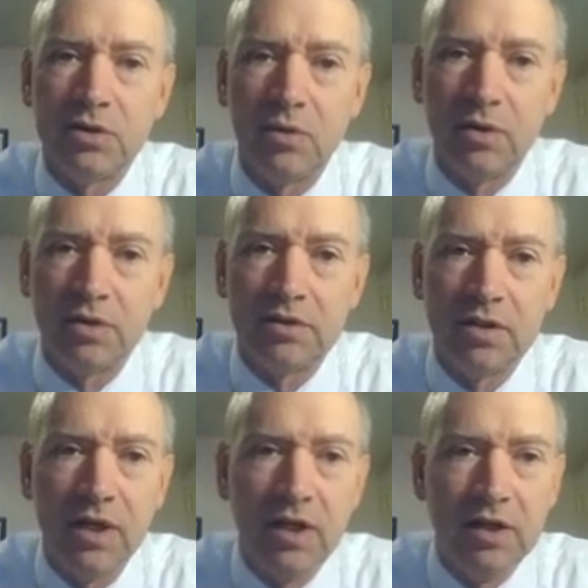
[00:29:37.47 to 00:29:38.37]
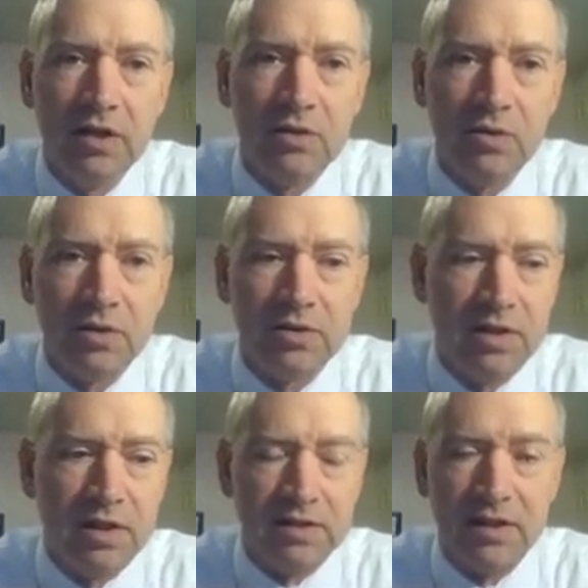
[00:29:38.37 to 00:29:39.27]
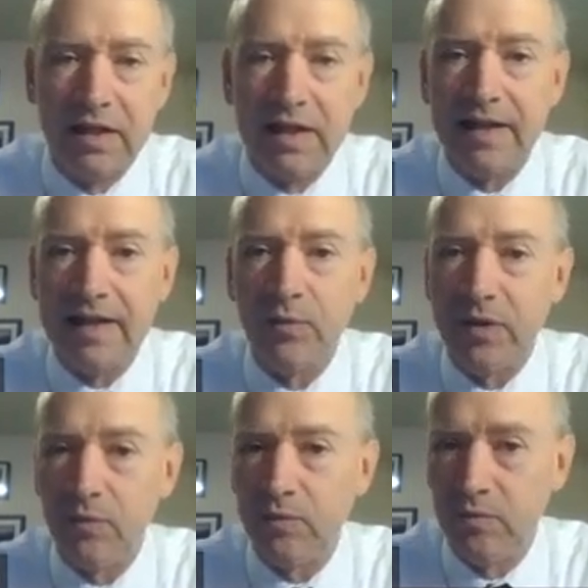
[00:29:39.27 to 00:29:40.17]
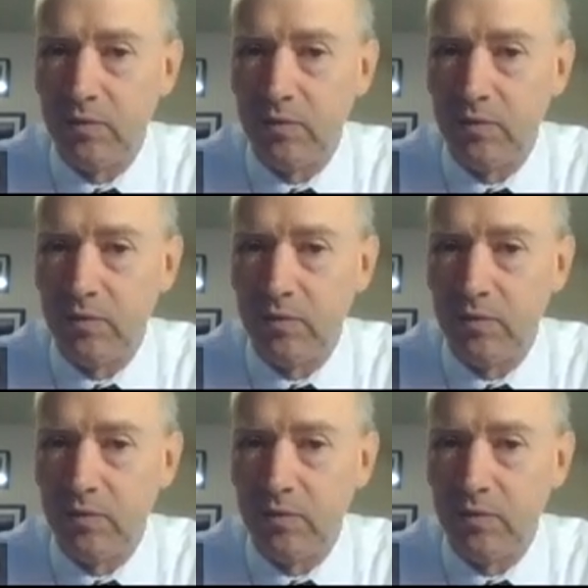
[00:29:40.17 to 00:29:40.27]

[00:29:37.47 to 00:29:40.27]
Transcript: towards this. And again, that we